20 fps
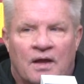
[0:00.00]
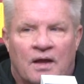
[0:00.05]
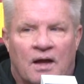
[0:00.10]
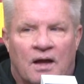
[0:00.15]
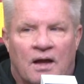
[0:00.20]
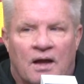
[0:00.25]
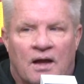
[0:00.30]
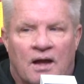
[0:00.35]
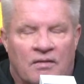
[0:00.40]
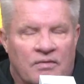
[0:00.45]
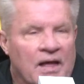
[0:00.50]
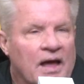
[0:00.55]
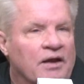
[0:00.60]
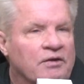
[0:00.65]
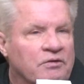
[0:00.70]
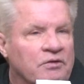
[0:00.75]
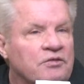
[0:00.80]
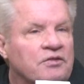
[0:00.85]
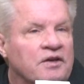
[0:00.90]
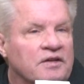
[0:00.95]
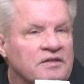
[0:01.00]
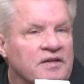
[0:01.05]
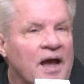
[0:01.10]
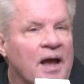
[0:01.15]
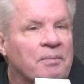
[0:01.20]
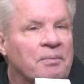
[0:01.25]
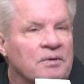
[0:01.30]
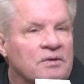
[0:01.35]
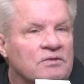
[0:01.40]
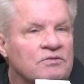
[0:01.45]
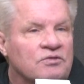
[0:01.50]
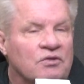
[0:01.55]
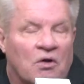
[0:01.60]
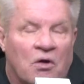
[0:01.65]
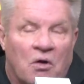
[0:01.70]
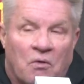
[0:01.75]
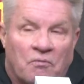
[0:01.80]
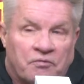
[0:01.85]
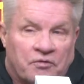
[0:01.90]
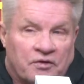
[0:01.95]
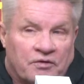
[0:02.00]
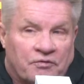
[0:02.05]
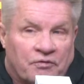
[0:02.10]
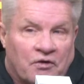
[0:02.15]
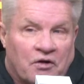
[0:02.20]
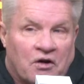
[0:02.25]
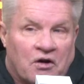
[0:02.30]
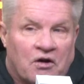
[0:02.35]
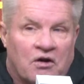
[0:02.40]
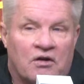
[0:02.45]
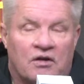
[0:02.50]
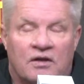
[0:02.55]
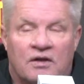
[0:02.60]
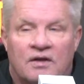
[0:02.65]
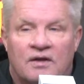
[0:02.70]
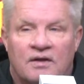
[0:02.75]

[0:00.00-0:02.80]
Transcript: a lot of good things happened. So hopefully for her,